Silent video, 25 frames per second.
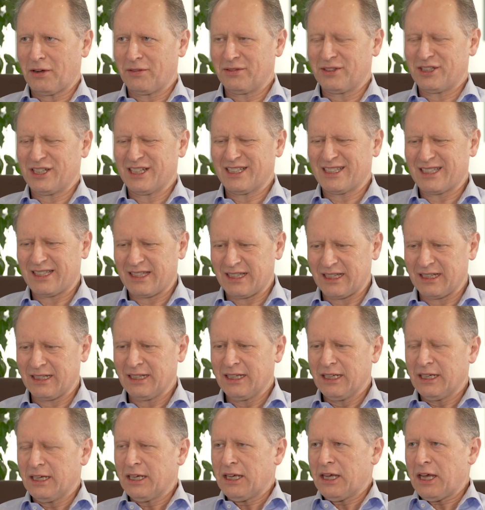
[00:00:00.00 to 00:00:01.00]
just the
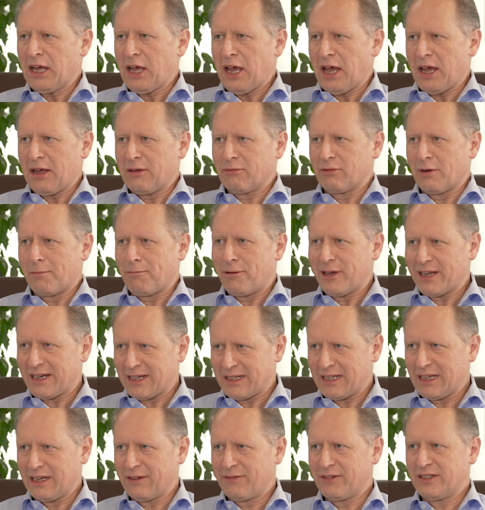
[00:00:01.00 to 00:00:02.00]

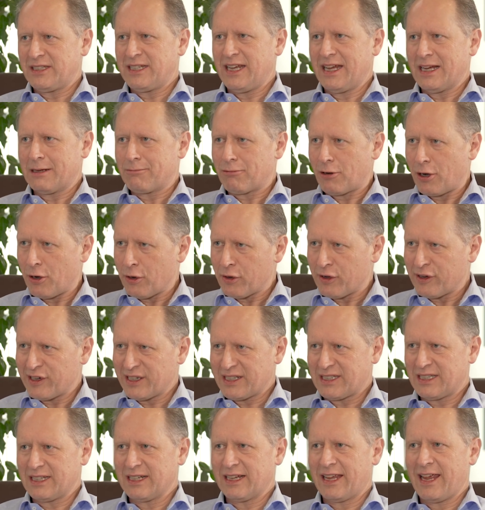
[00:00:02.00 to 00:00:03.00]
rapidity of the tech
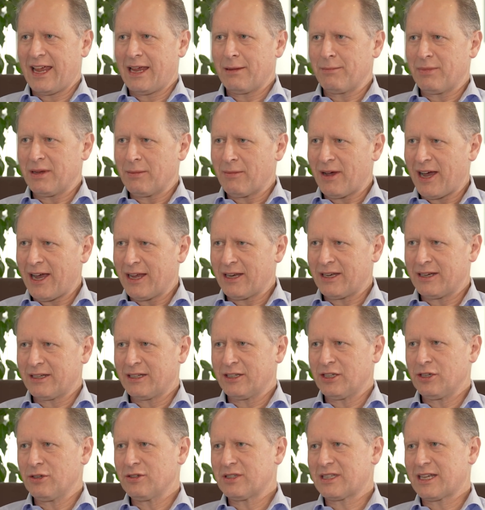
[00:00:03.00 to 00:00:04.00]
progress that can be made and
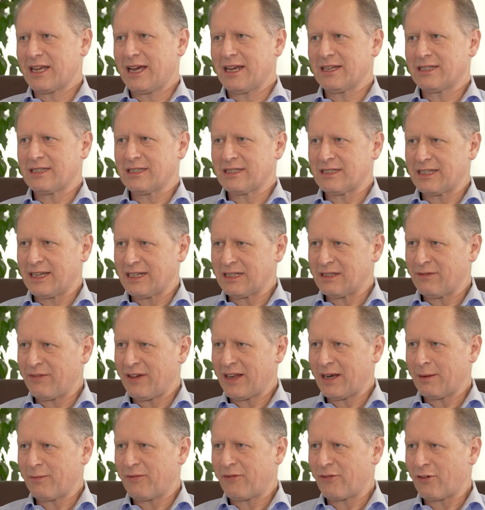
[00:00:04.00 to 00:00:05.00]
the use cases that
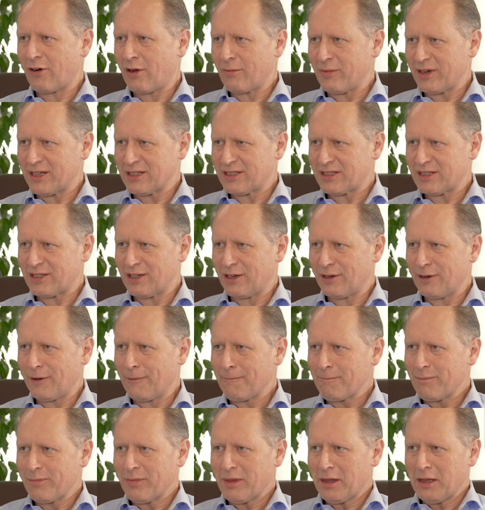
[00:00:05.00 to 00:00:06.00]
develop from it. So
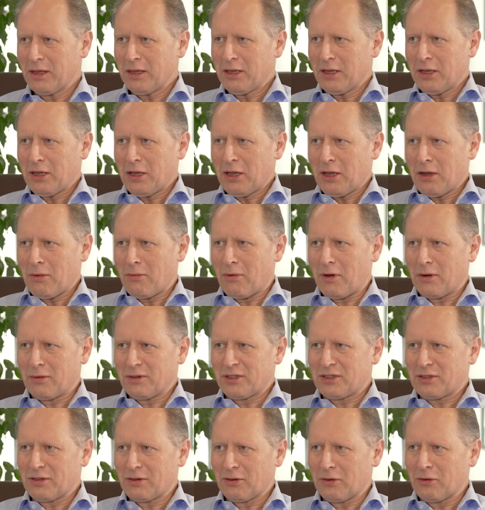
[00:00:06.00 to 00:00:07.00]
while we
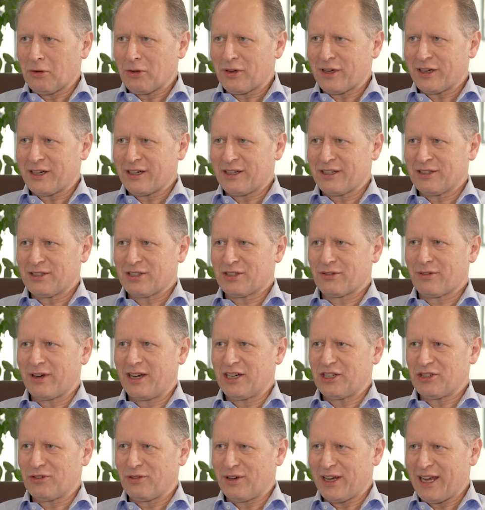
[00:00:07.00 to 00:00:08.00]
sort of look at it and
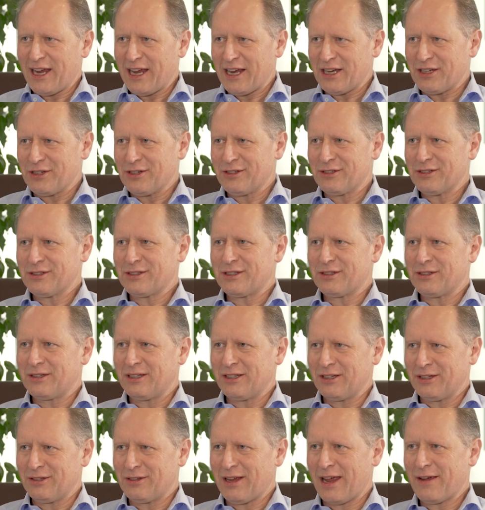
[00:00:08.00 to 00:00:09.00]
scratch your head,
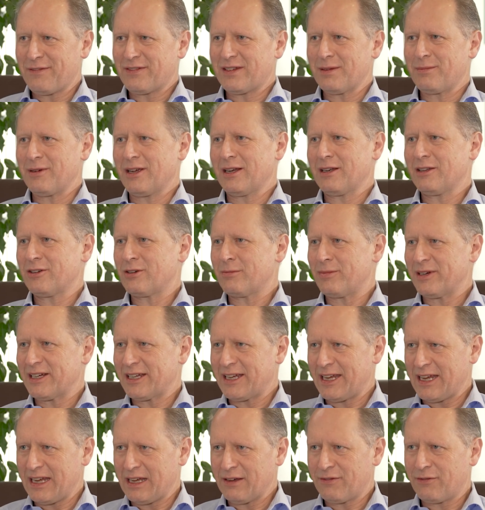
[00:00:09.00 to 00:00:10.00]
you have to be a little bit
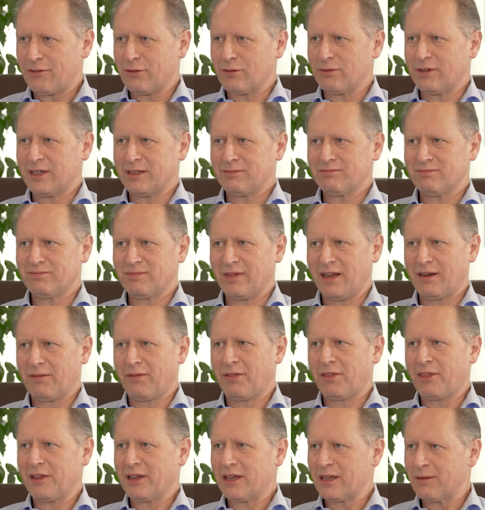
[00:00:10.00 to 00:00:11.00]
careful and
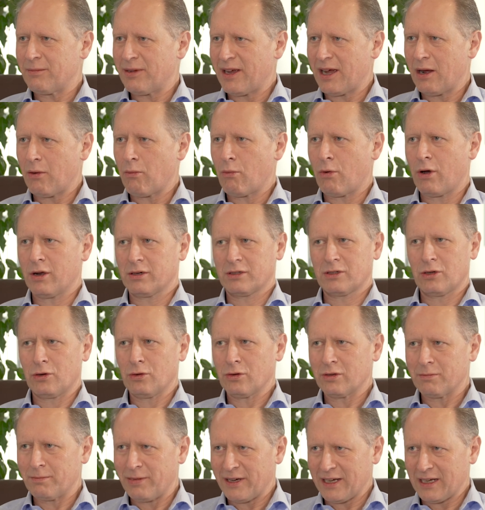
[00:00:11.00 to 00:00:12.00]
think about what
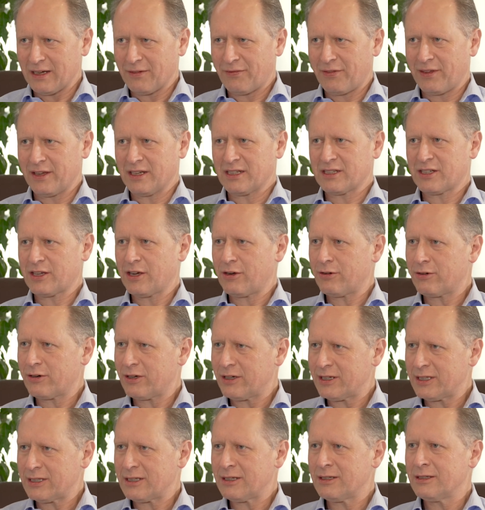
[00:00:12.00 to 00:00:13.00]
could be if things go
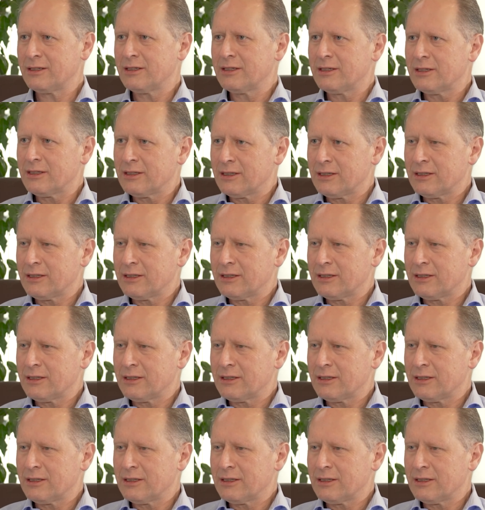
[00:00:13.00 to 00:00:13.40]
right. Of